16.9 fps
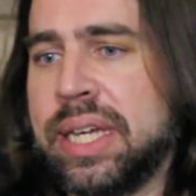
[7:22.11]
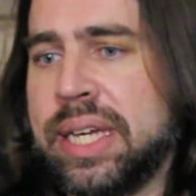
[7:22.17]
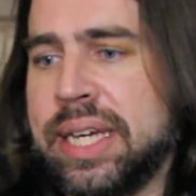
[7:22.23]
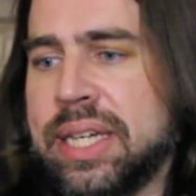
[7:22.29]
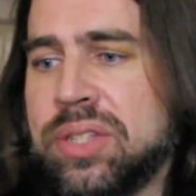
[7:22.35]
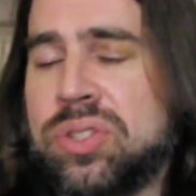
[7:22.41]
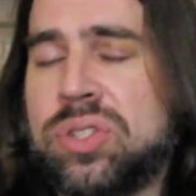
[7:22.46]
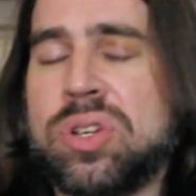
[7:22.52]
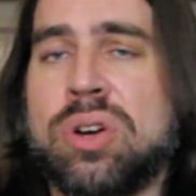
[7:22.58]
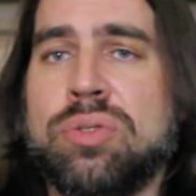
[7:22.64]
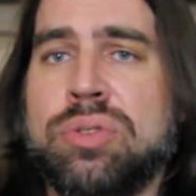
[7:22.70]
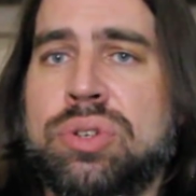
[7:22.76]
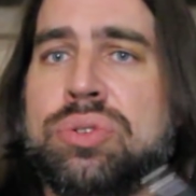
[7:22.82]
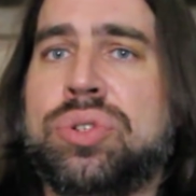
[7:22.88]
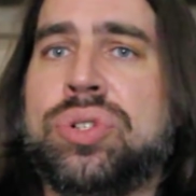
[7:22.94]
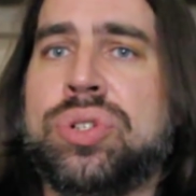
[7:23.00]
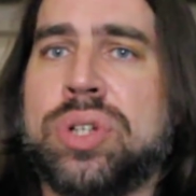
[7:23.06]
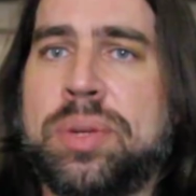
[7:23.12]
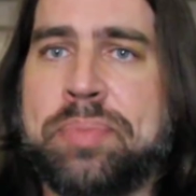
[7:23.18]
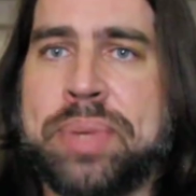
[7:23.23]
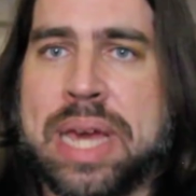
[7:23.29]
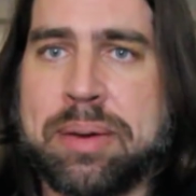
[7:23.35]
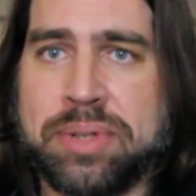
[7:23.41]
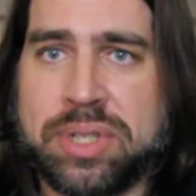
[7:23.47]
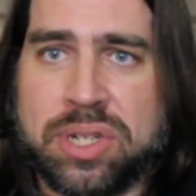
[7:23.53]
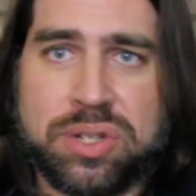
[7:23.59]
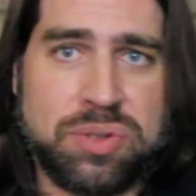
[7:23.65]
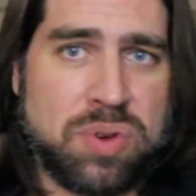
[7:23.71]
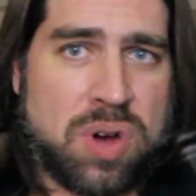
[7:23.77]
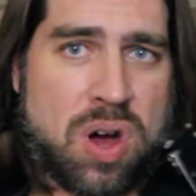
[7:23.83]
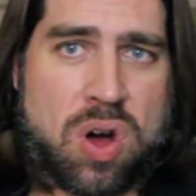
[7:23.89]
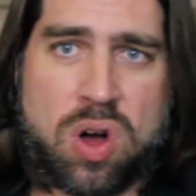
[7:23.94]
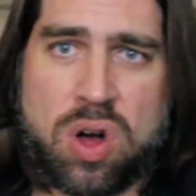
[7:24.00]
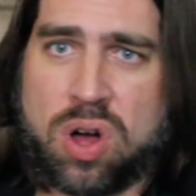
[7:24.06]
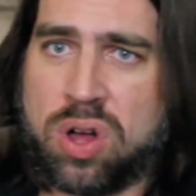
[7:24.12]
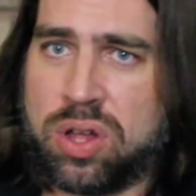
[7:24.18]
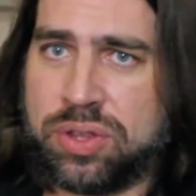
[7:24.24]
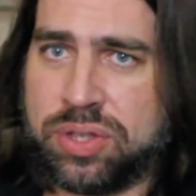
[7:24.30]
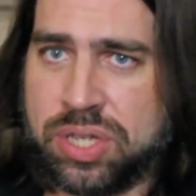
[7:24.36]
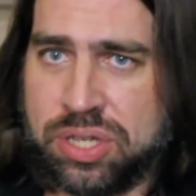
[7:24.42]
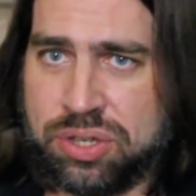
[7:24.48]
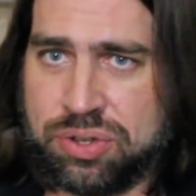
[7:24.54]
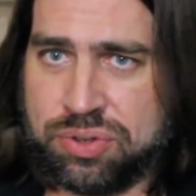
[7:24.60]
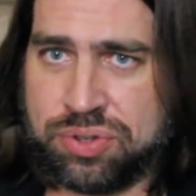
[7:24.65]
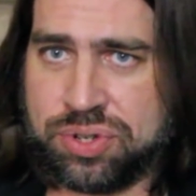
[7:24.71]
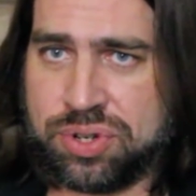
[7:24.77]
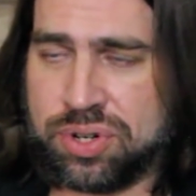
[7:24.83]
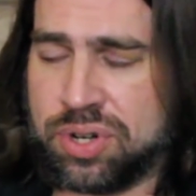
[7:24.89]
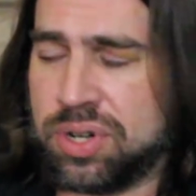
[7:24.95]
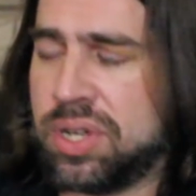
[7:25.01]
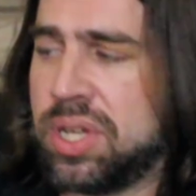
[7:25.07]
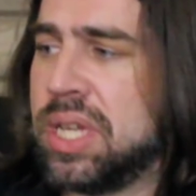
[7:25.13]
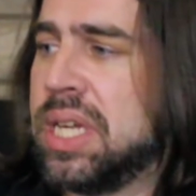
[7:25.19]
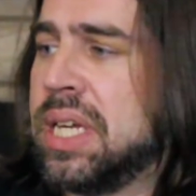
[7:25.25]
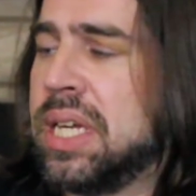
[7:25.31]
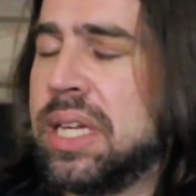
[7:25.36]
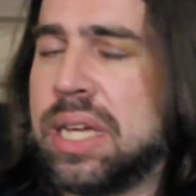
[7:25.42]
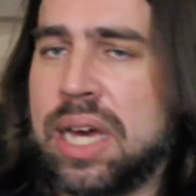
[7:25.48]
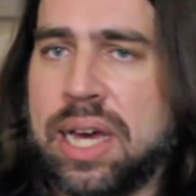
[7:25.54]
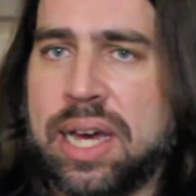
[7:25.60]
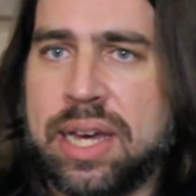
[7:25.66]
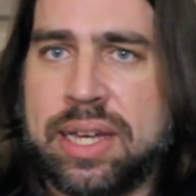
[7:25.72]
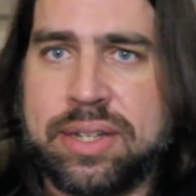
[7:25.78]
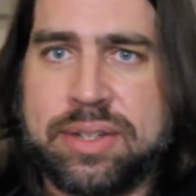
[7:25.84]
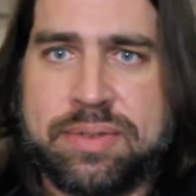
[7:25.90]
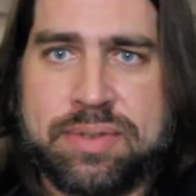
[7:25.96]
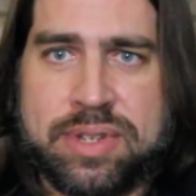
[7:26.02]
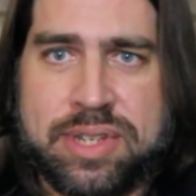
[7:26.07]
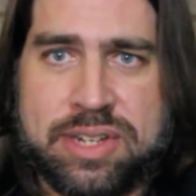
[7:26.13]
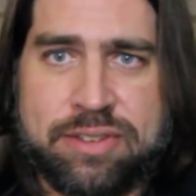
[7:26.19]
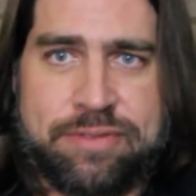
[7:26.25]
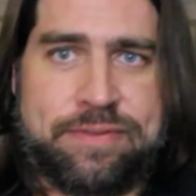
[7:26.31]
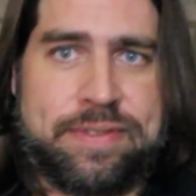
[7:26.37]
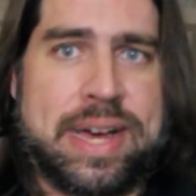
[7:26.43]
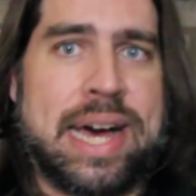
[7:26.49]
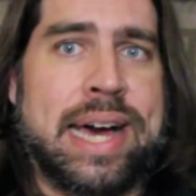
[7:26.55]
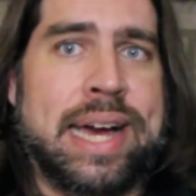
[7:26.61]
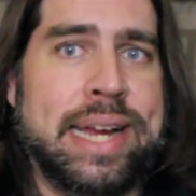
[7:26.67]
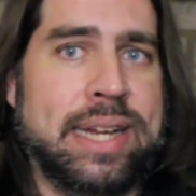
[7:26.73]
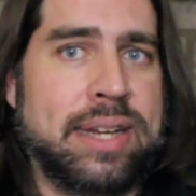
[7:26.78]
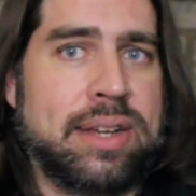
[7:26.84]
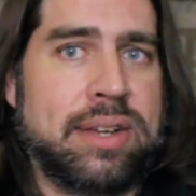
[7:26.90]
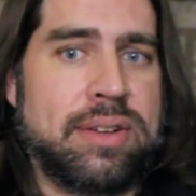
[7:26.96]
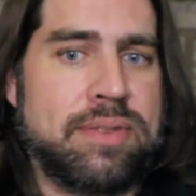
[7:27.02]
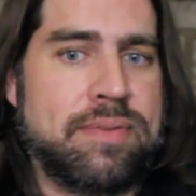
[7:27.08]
And so you should be able to do all the user defined